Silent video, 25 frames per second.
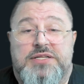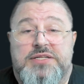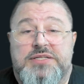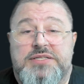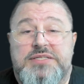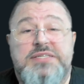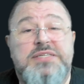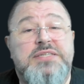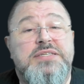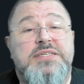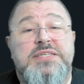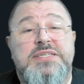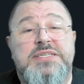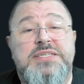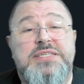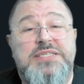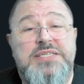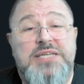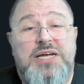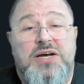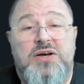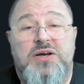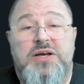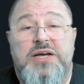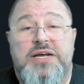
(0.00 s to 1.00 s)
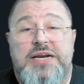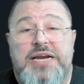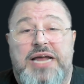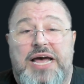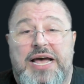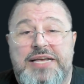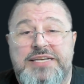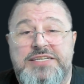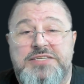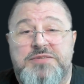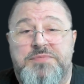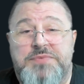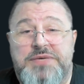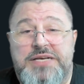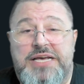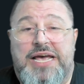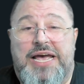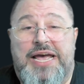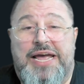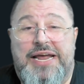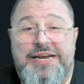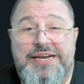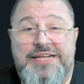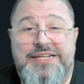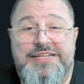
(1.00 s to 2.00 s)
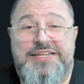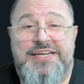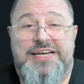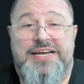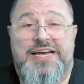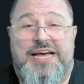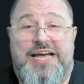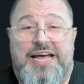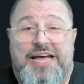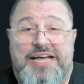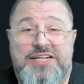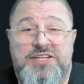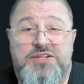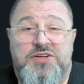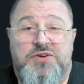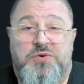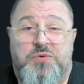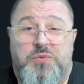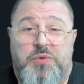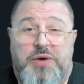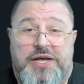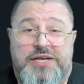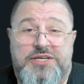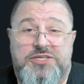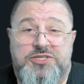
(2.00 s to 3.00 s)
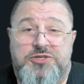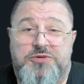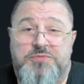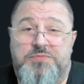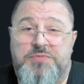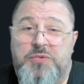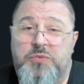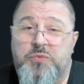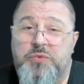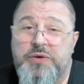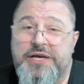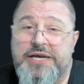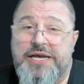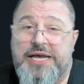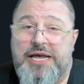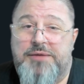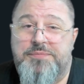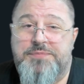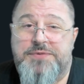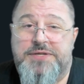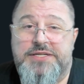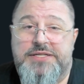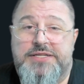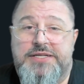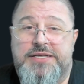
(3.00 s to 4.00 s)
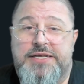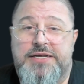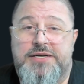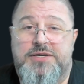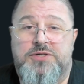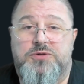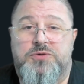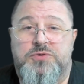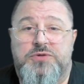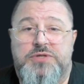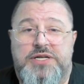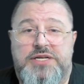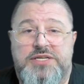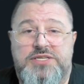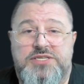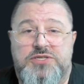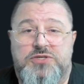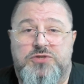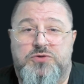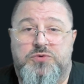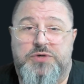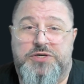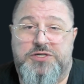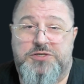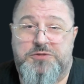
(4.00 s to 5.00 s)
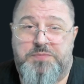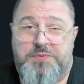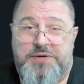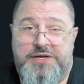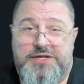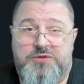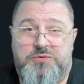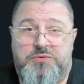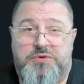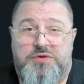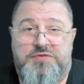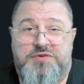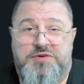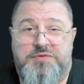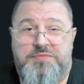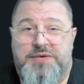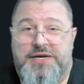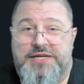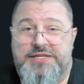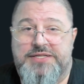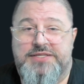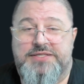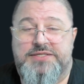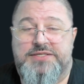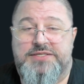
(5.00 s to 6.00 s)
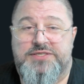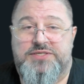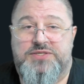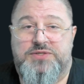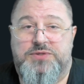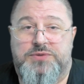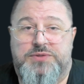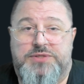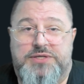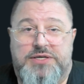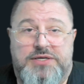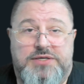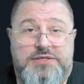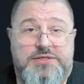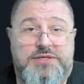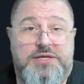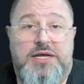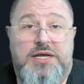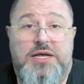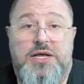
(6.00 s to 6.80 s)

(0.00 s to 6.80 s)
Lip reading: This is not an Ask Me Anything kind of question, but we kept it here today just to explain to everybody these 2 things.